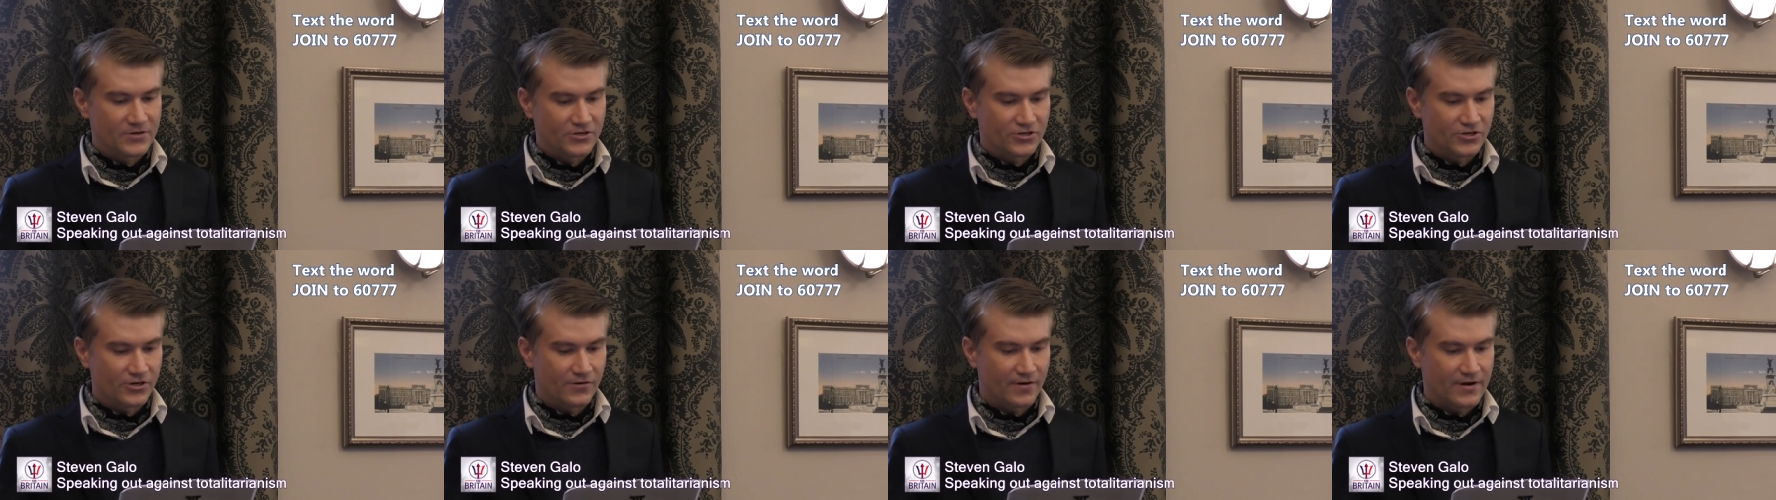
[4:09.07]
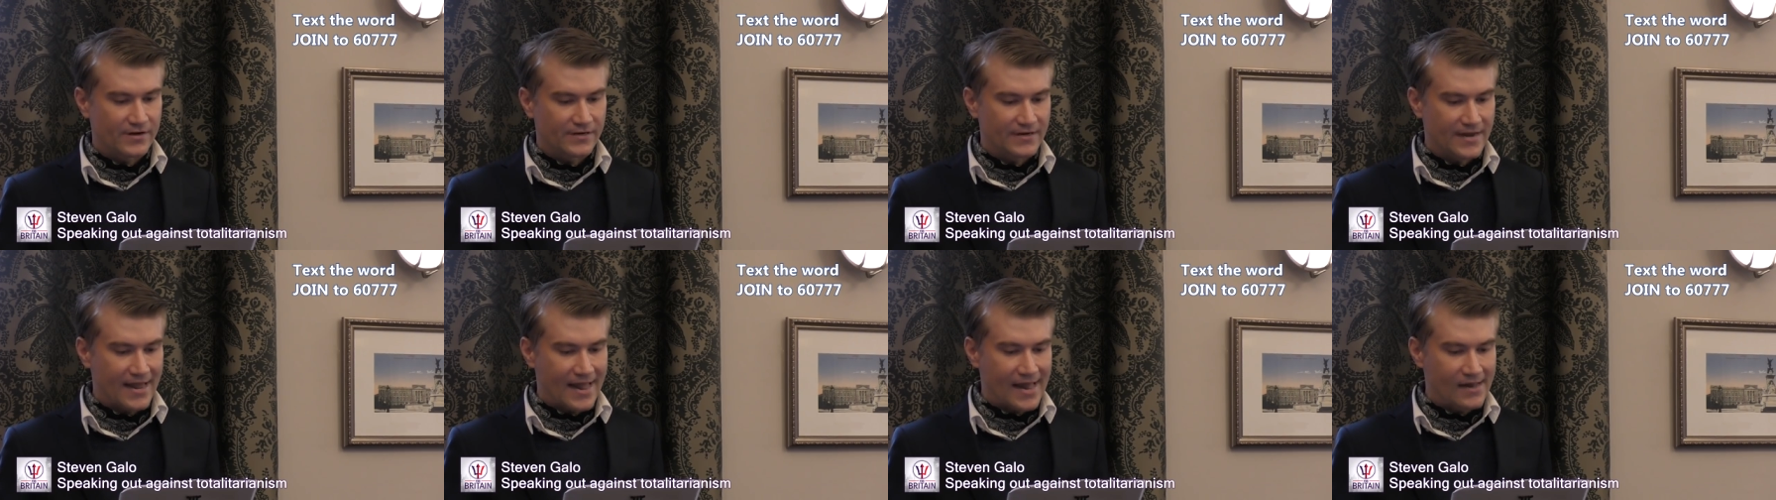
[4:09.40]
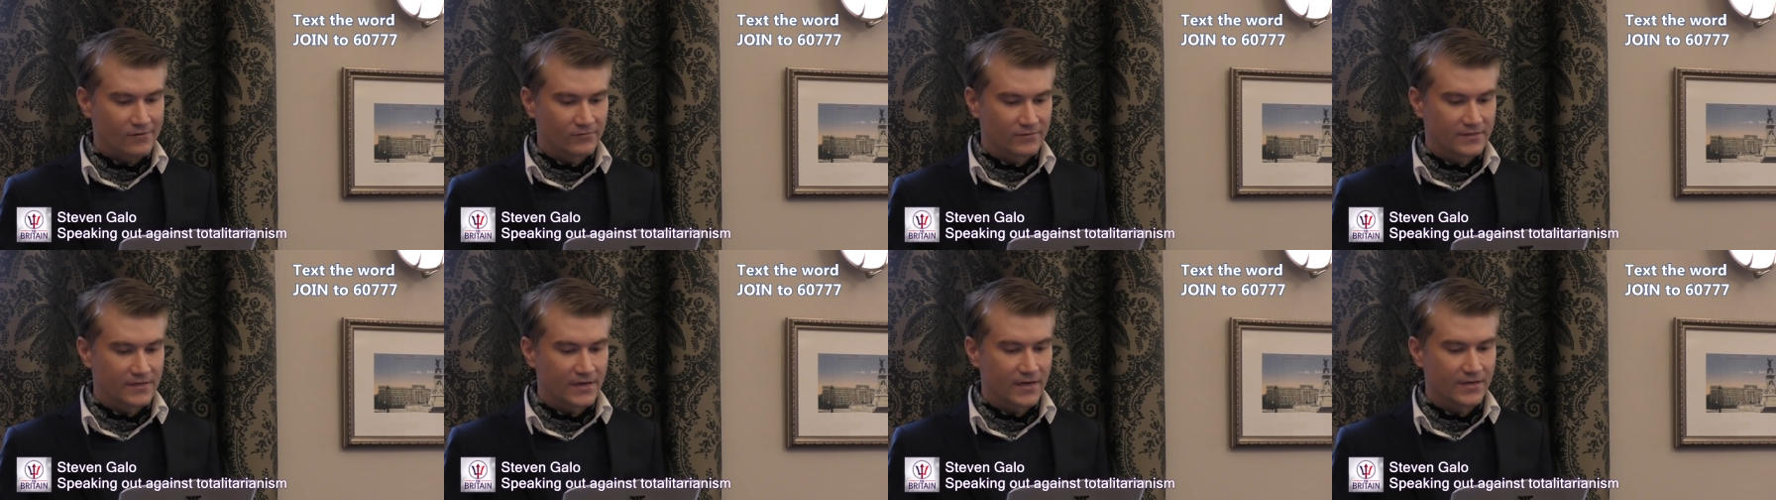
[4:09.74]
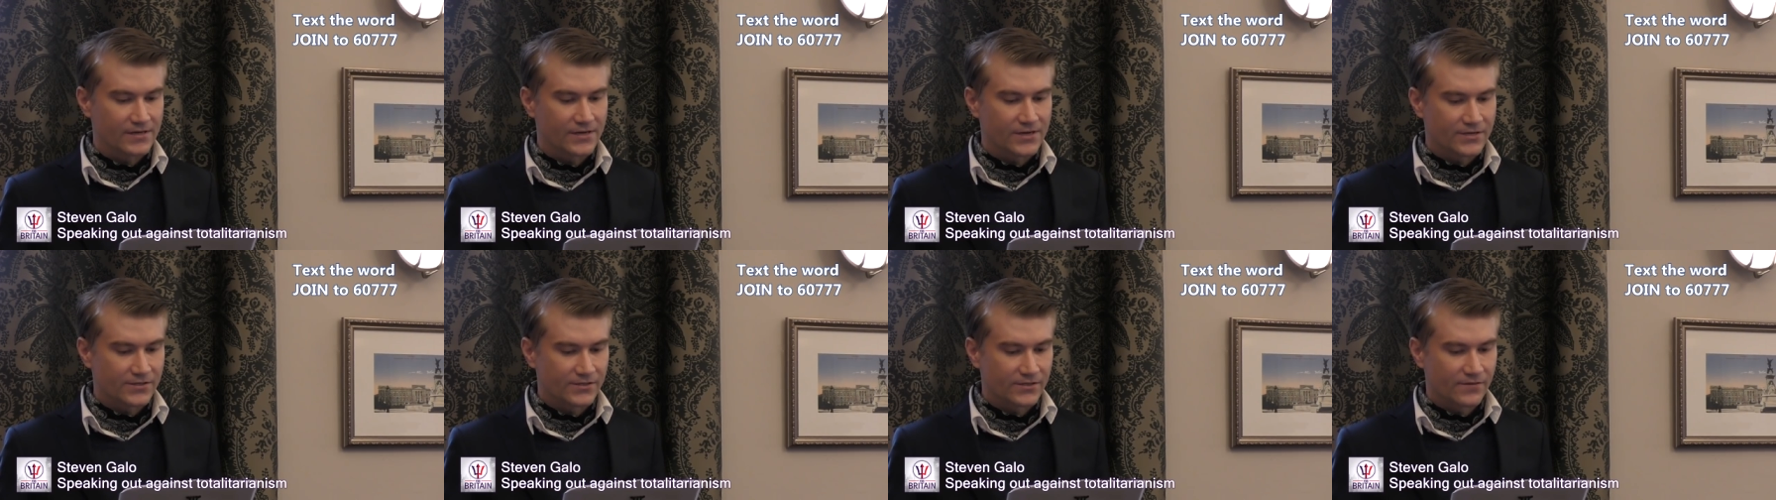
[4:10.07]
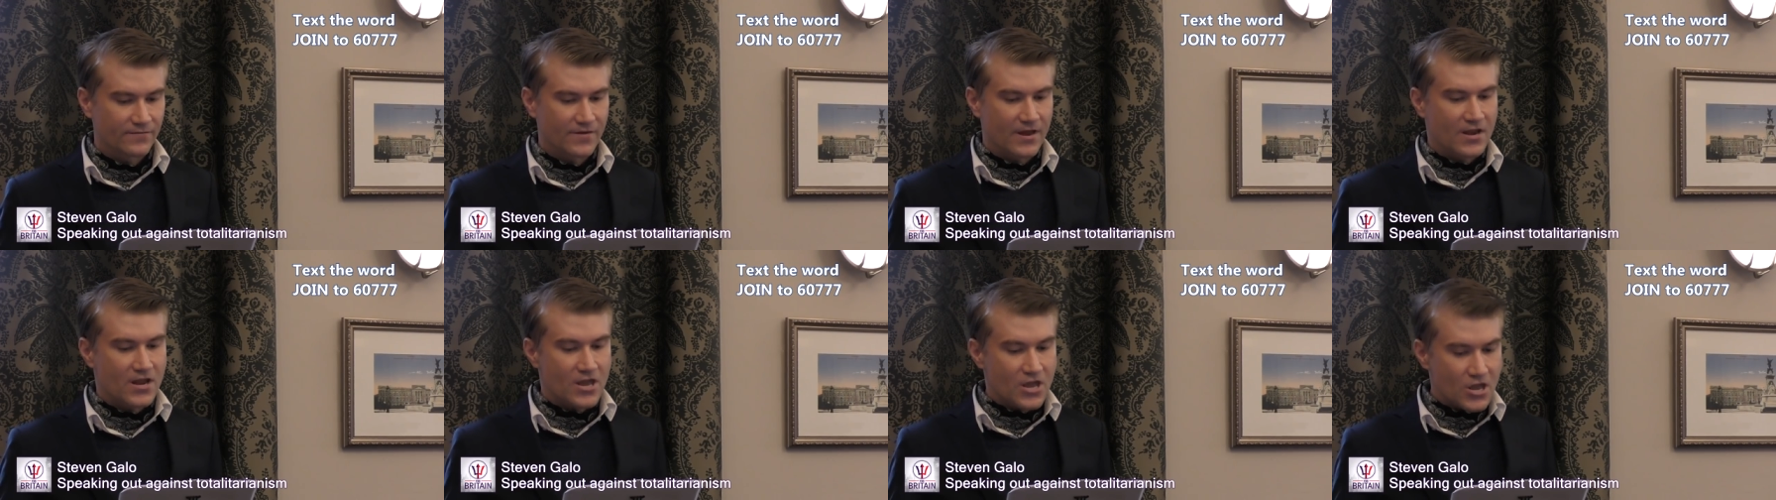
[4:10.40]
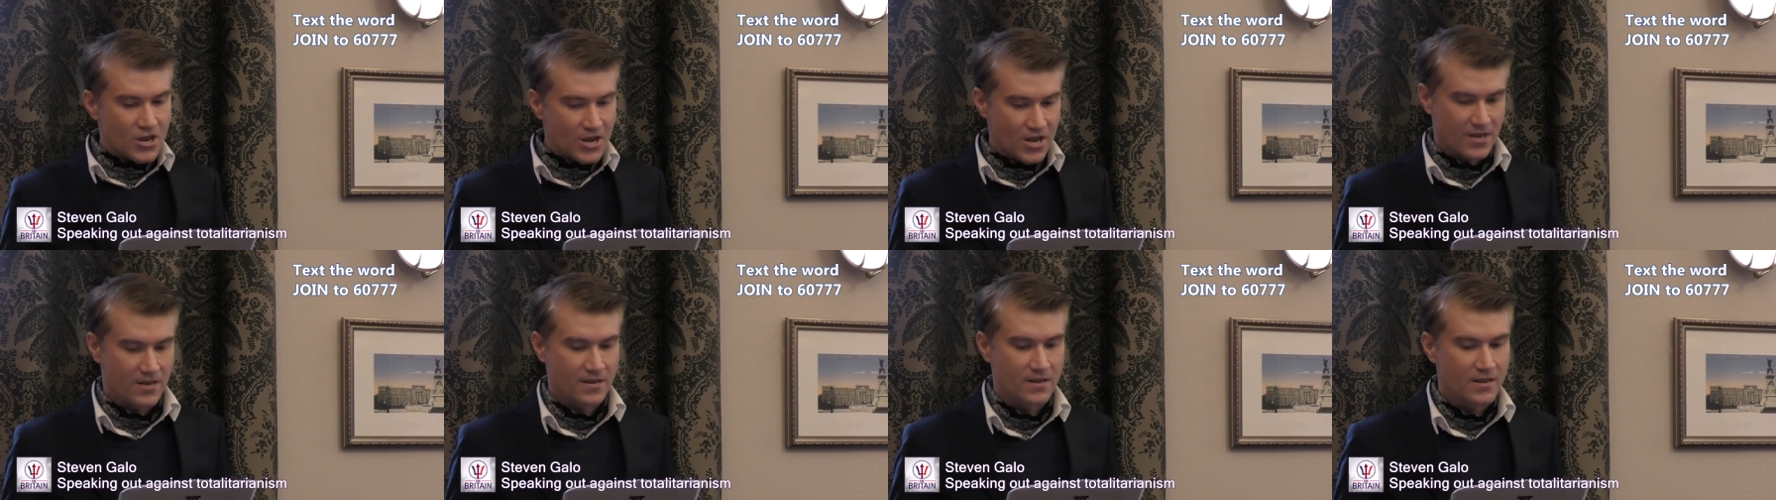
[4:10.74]
majority outside the Soviet
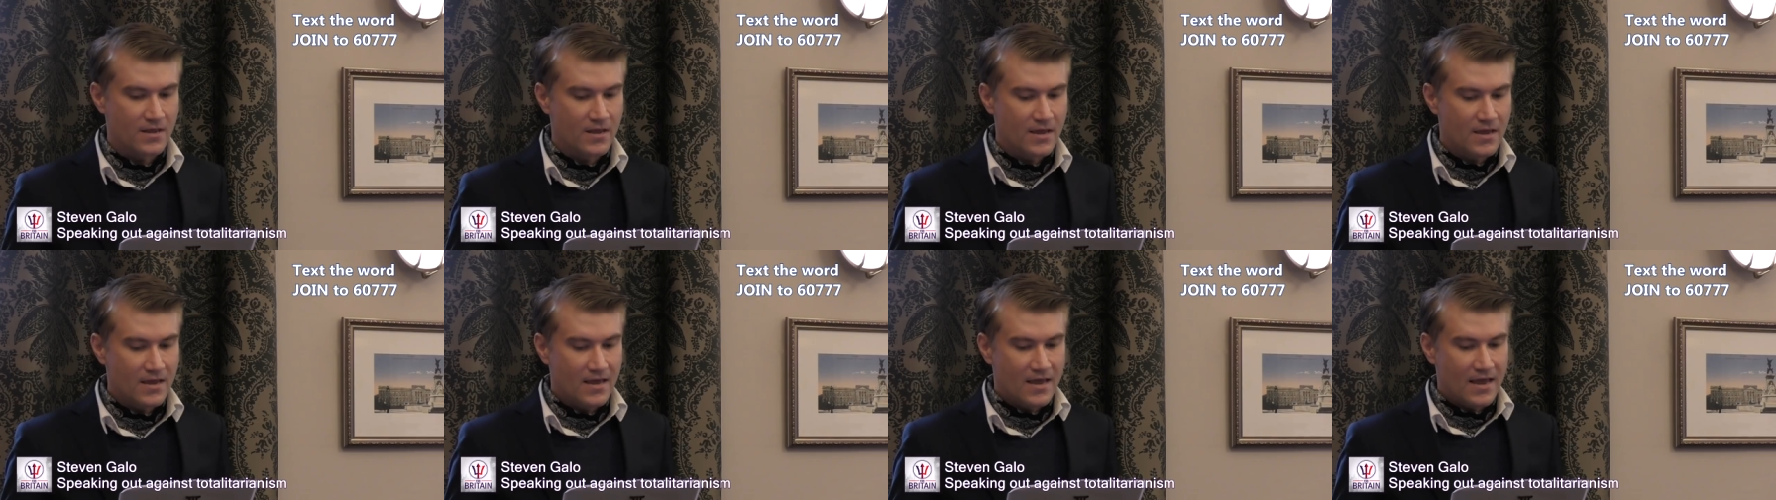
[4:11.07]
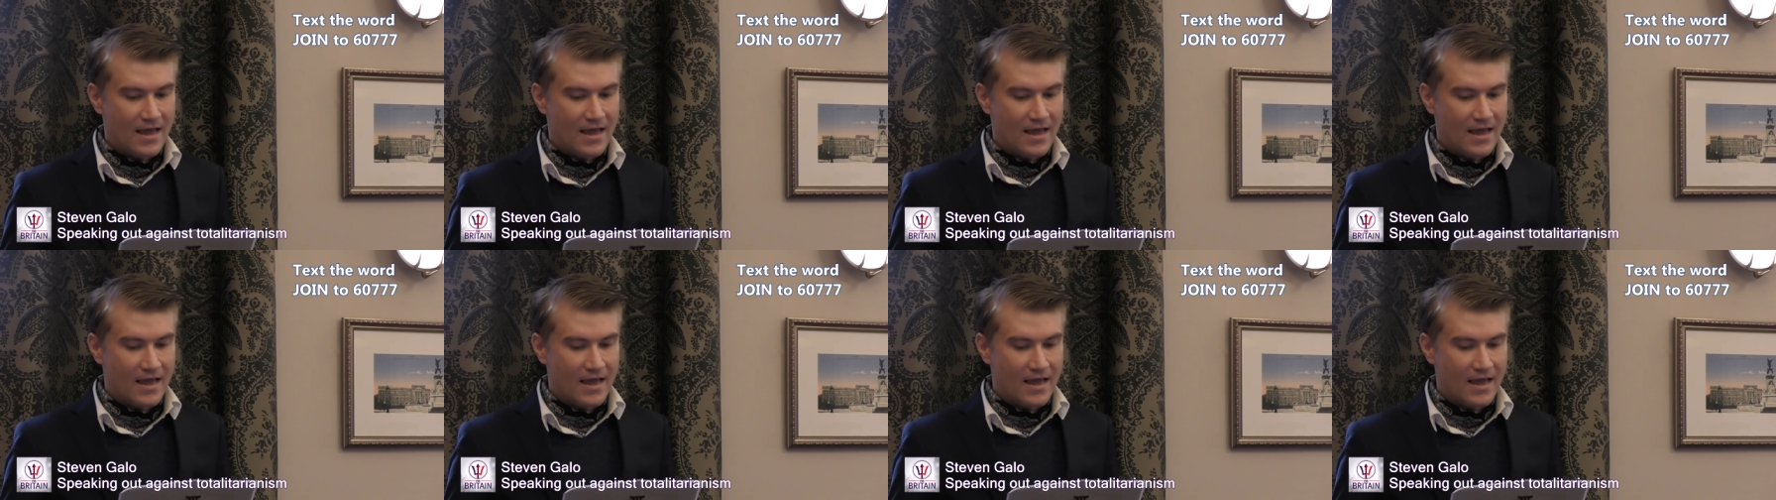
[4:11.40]
Union.